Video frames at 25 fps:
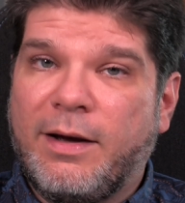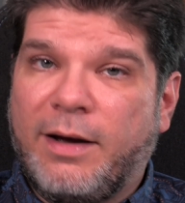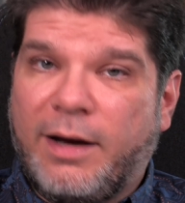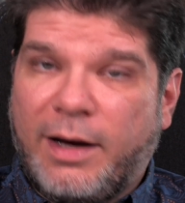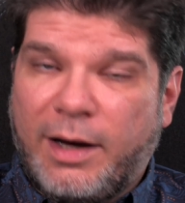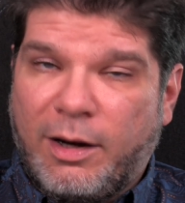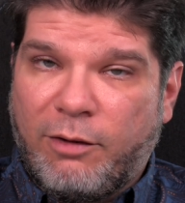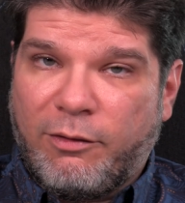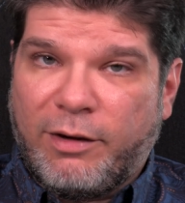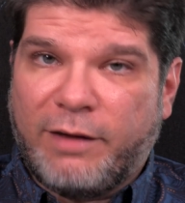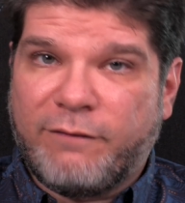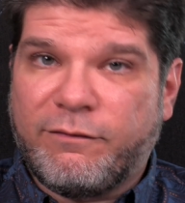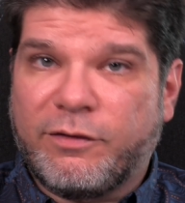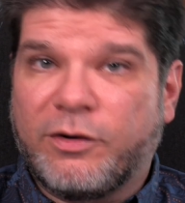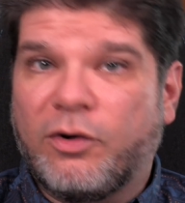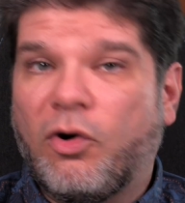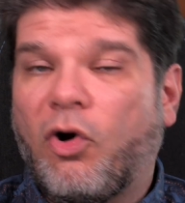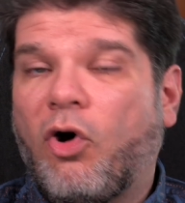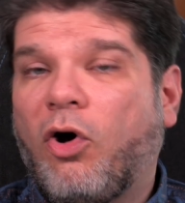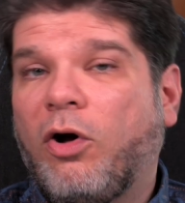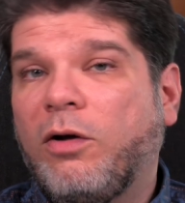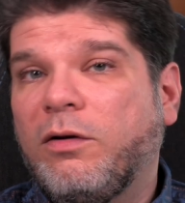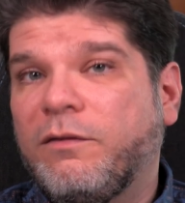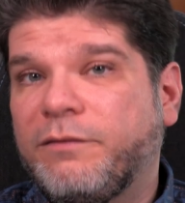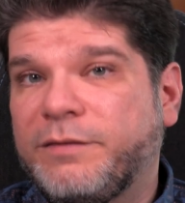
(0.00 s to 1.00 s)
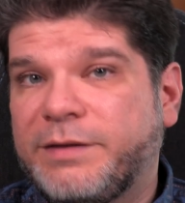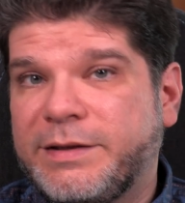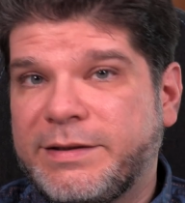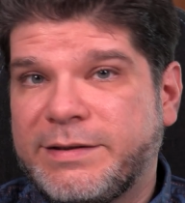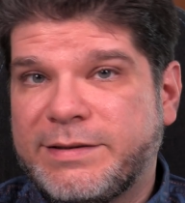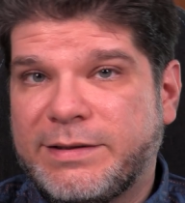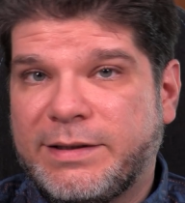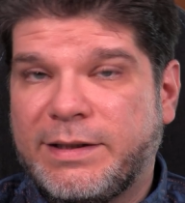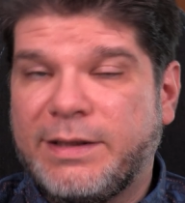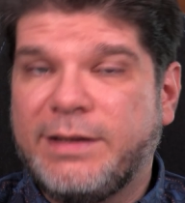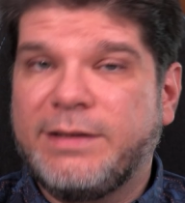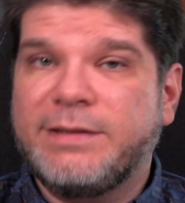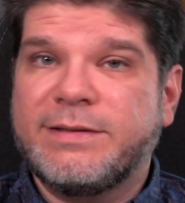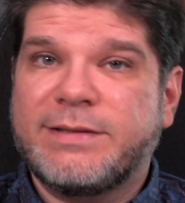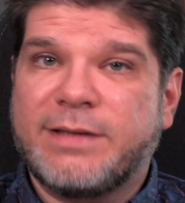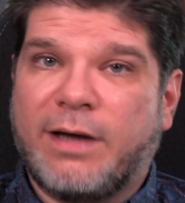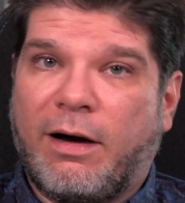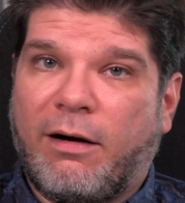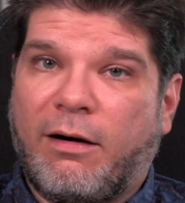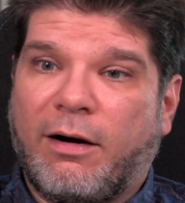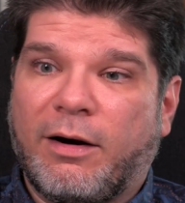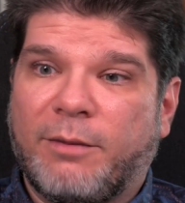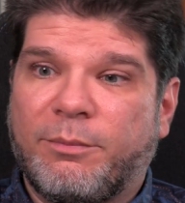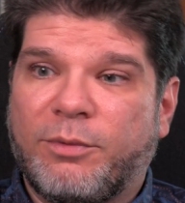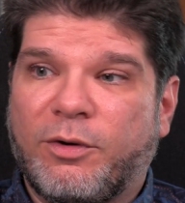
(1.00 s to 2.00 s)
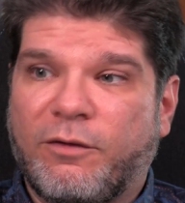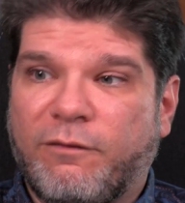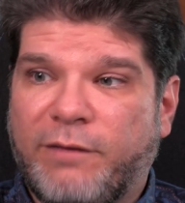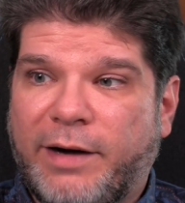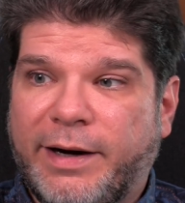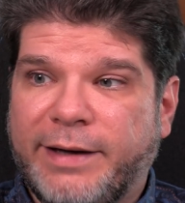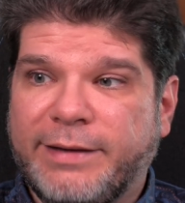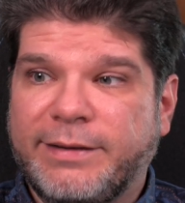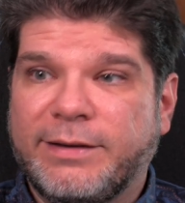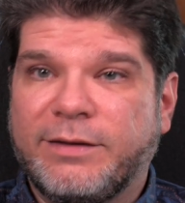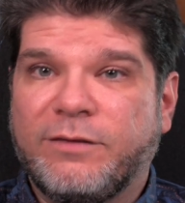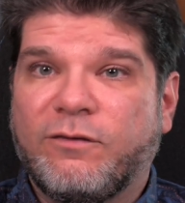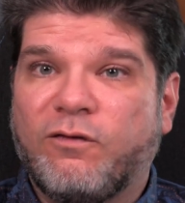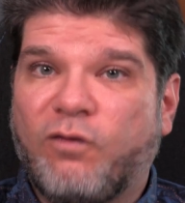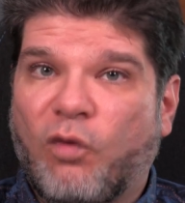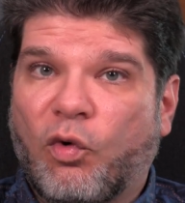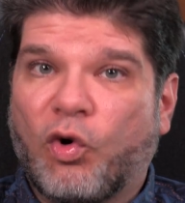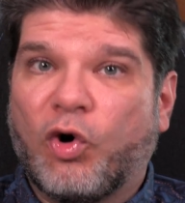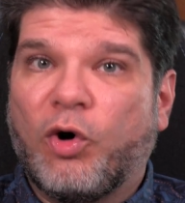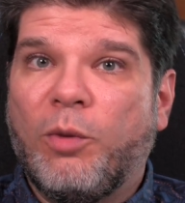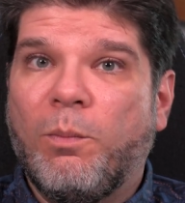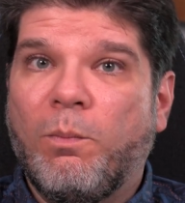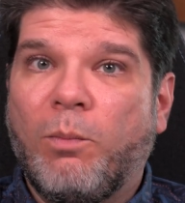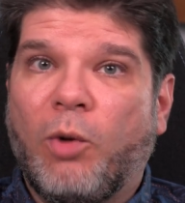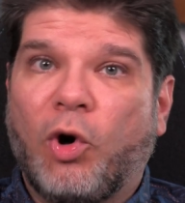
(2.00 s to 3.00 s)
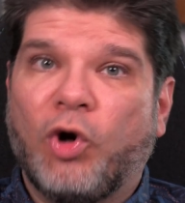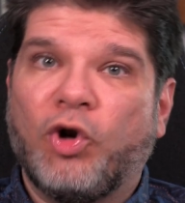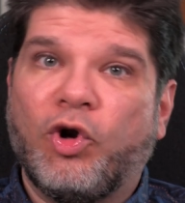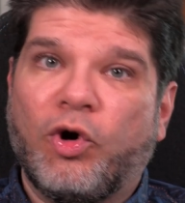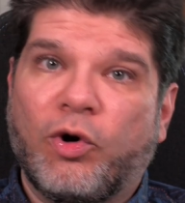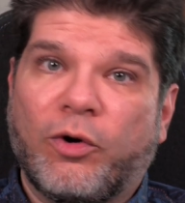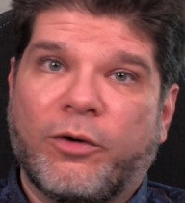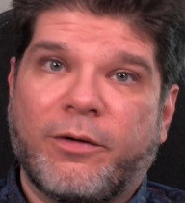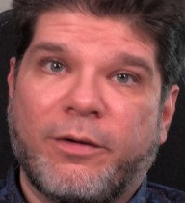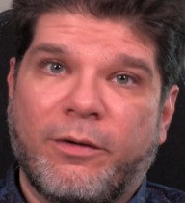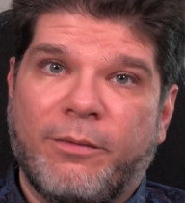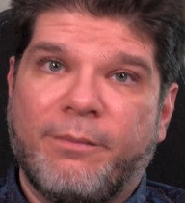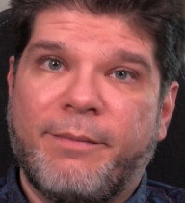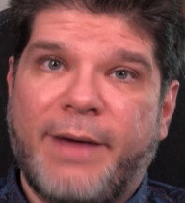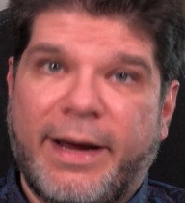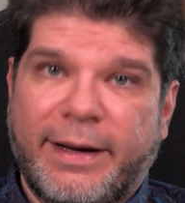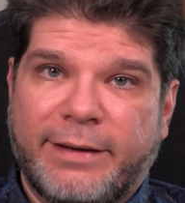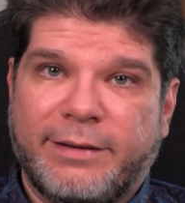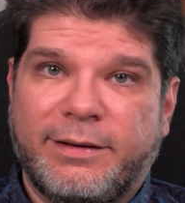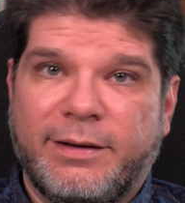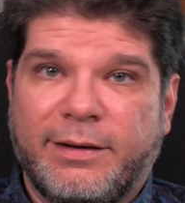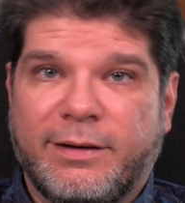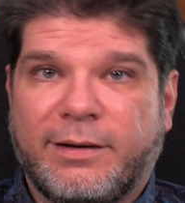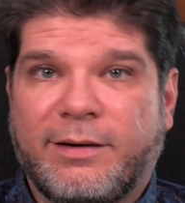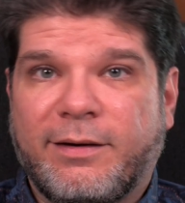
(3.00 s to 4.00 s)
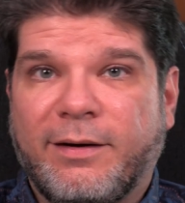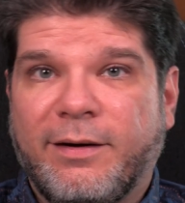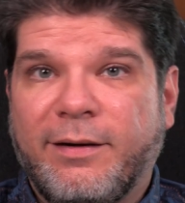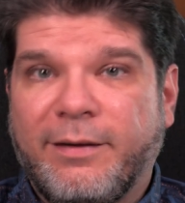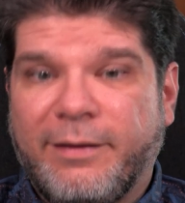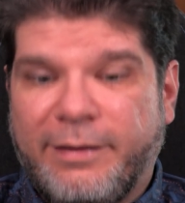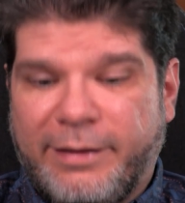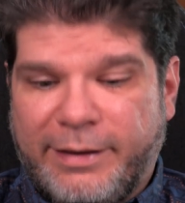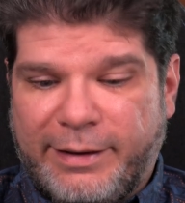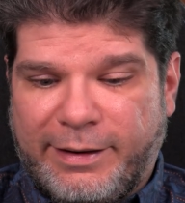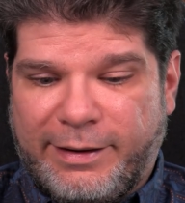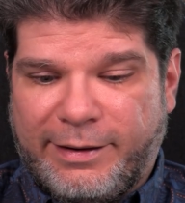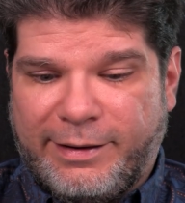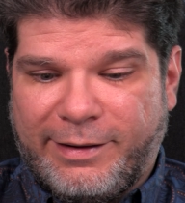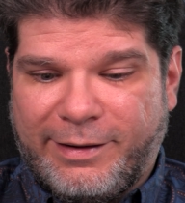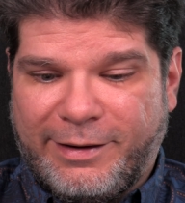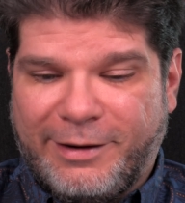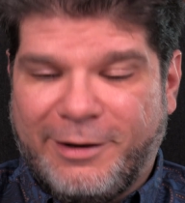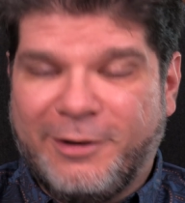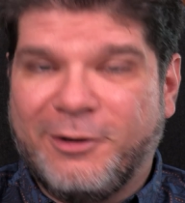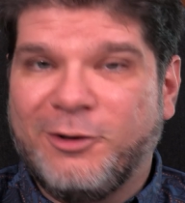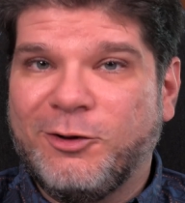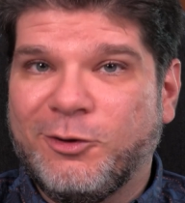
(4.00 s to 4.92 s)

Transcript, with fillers: However, all of these things are provided for monochromatic uh,